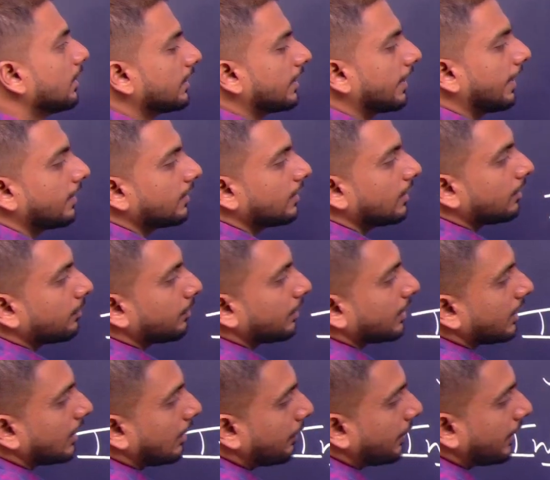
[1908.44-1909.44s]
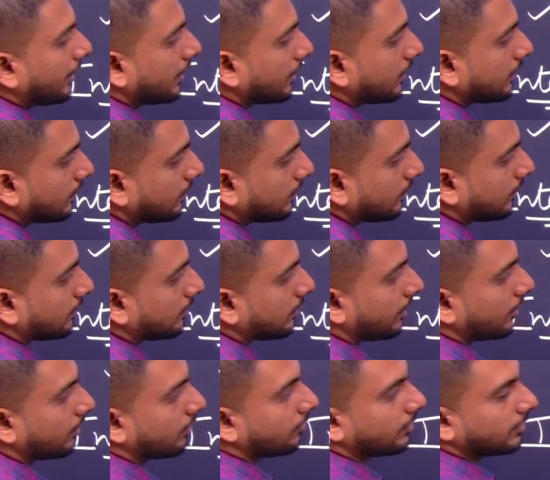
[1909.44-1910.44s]
can there be repetitions
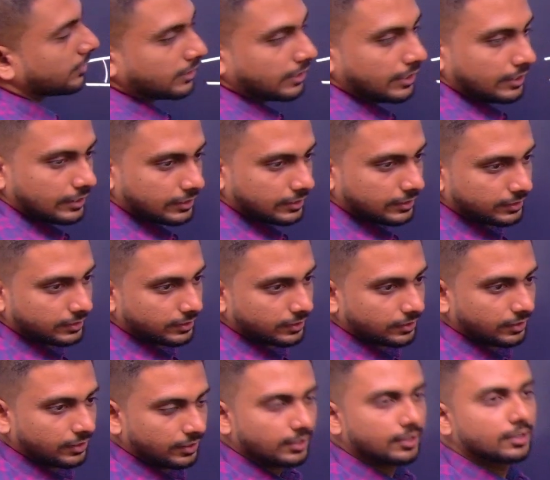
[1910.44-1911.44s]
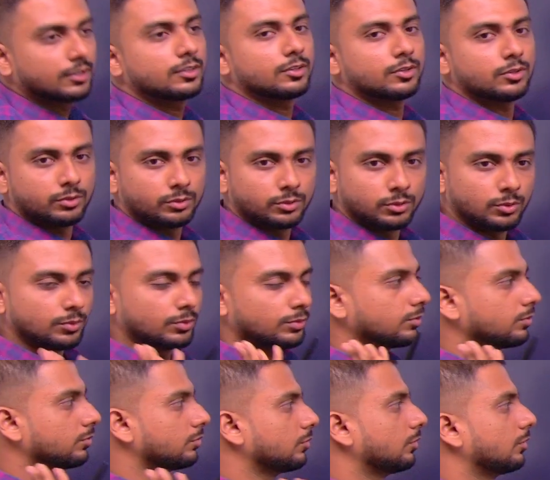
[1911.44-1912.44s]
inside of a set? No.
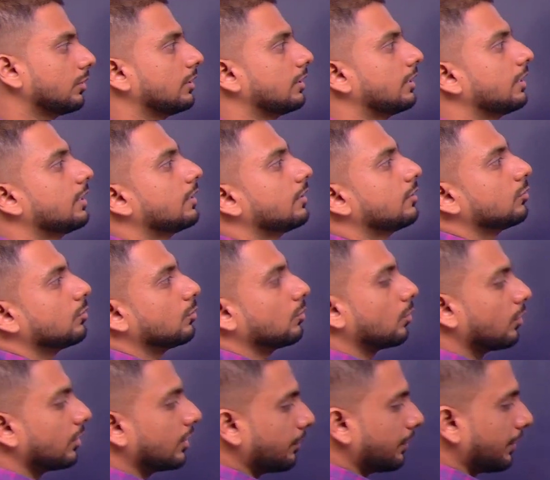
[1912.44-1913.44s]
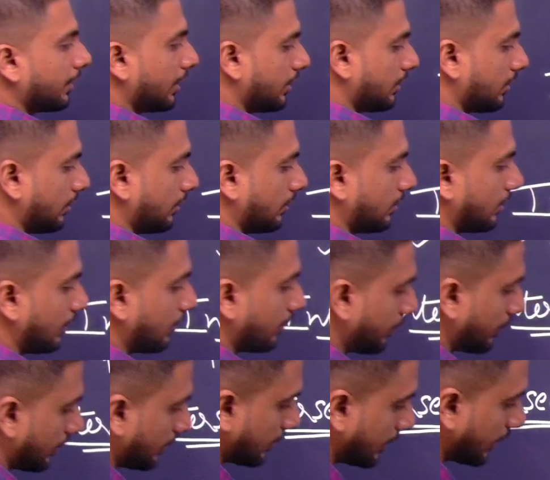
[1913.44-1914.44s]
So there is no repetition inside
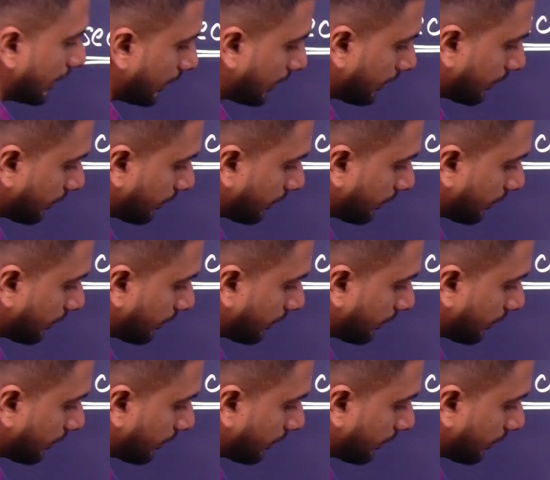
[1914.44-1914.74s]
of the set,